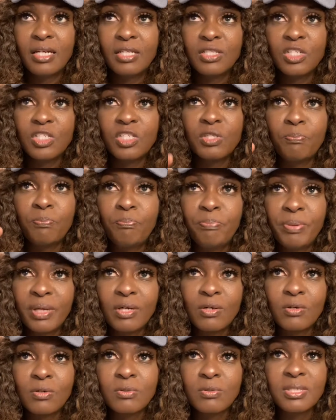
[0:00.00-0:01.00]
just
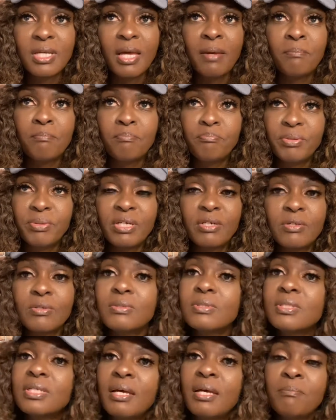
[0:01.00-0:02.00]
builds and
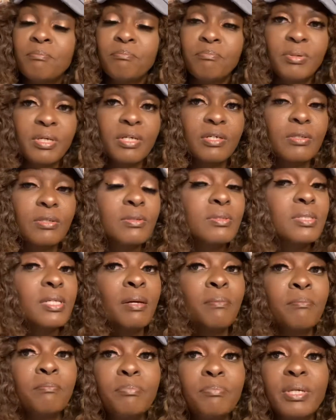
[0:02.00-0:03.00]
builds and builds
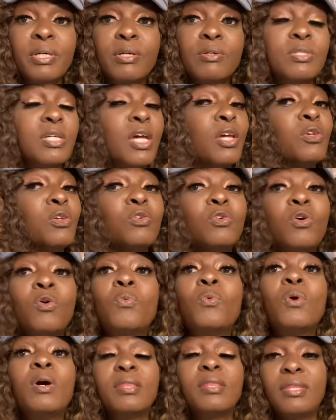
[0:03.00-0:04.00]
and builds, and you
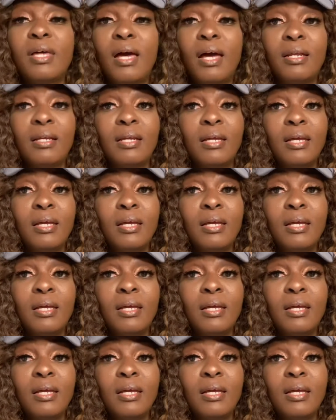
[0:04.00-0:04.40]
don't want that.